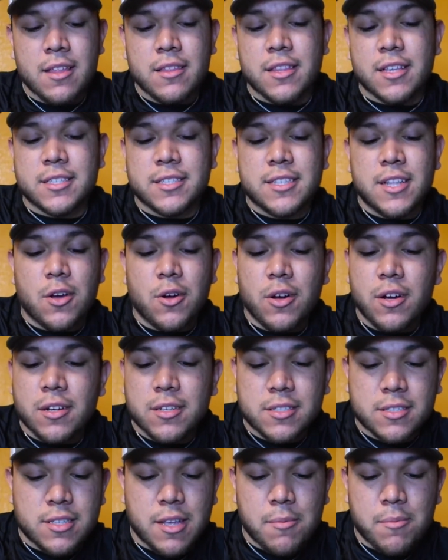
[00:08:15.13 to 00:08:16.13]
The snow
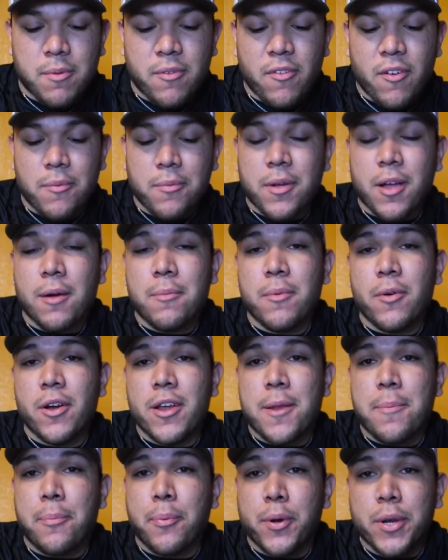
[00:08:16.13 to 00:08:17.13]
hooks, some of them come
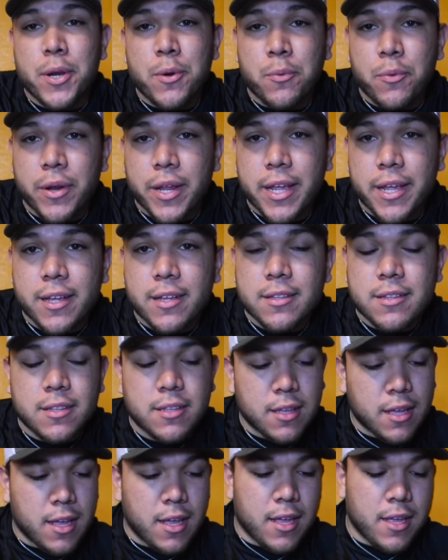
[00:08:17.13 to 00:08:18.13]
already pre-rigged,
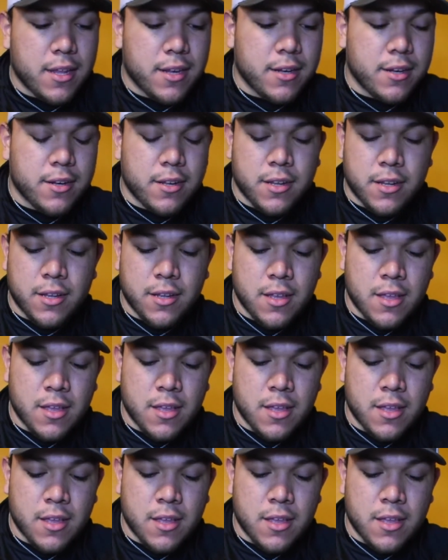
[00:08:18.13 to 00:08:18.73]
and